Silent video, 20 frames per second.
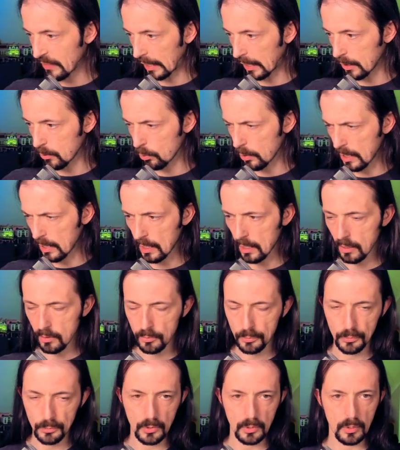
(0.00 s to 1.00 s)
And we
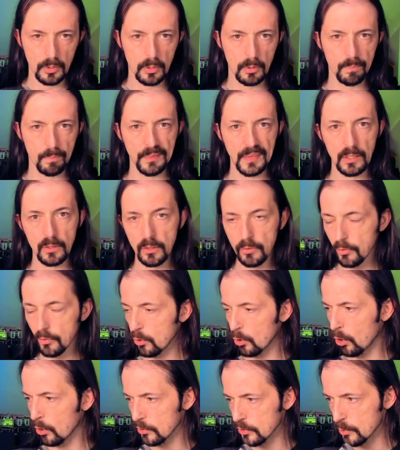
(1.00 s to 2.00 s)
have a
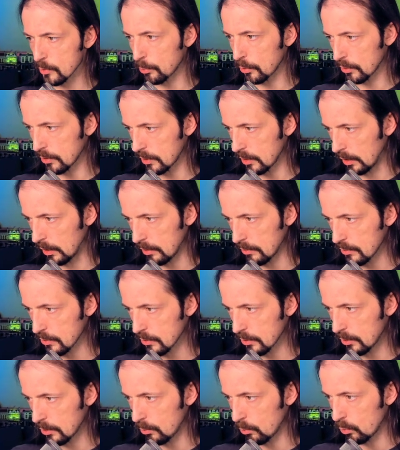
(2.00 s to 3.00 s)
different hotspot here.
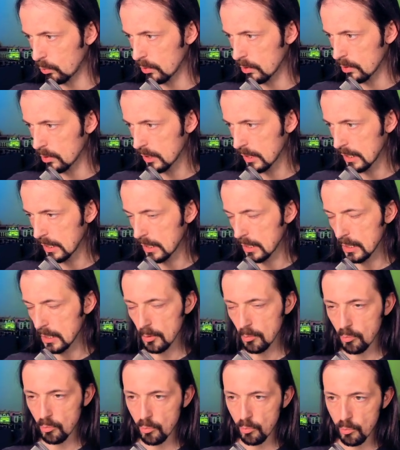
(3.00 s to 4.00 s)
So
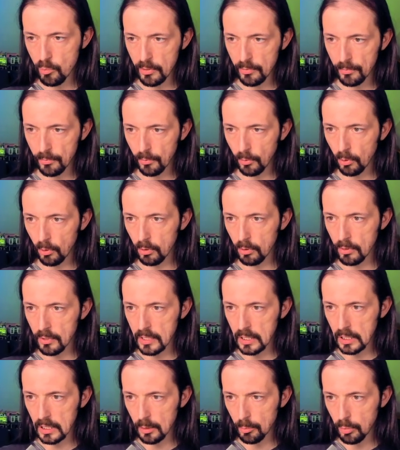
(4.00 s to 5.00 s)
before
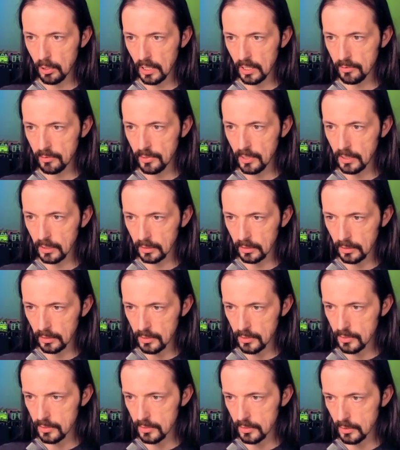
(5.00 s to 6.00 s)
the apply
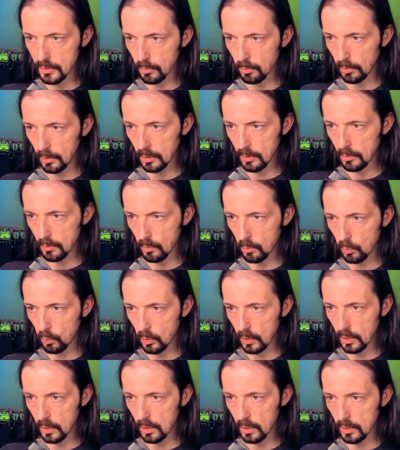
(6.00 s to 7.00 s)
filters, this one
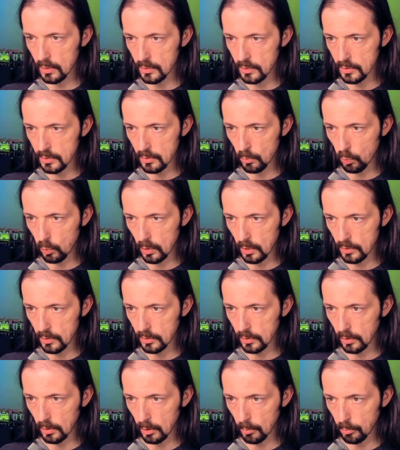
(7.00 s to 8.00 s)
was the
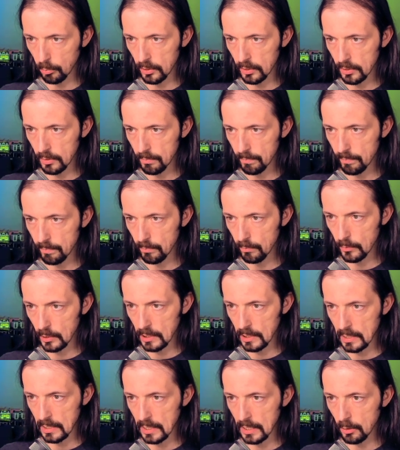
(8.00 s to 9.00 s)
worst culprit.
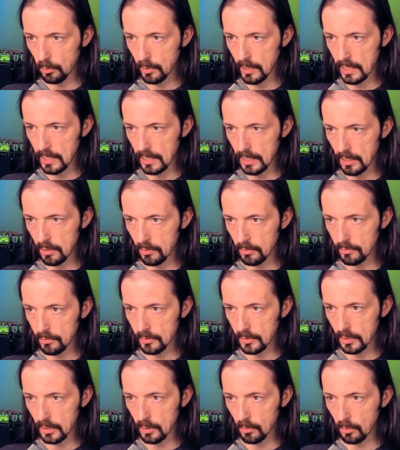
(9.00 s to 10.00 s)
But now we have
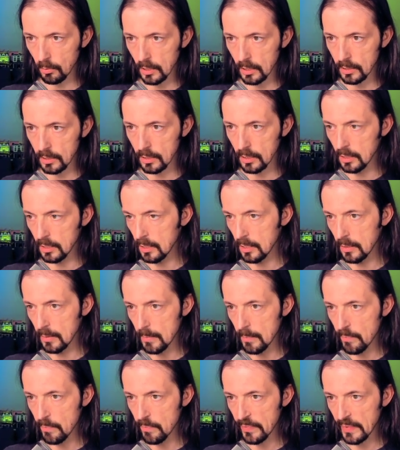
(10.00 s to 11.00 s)
another one.
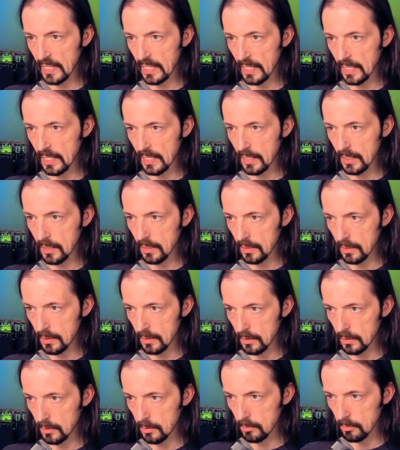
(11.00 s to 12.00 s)

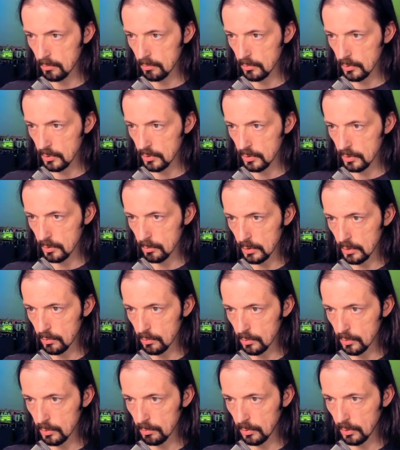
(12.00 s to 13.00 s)
This is a bit too
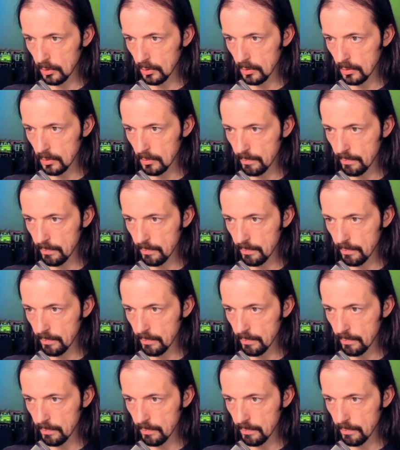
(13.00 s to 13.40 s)
small.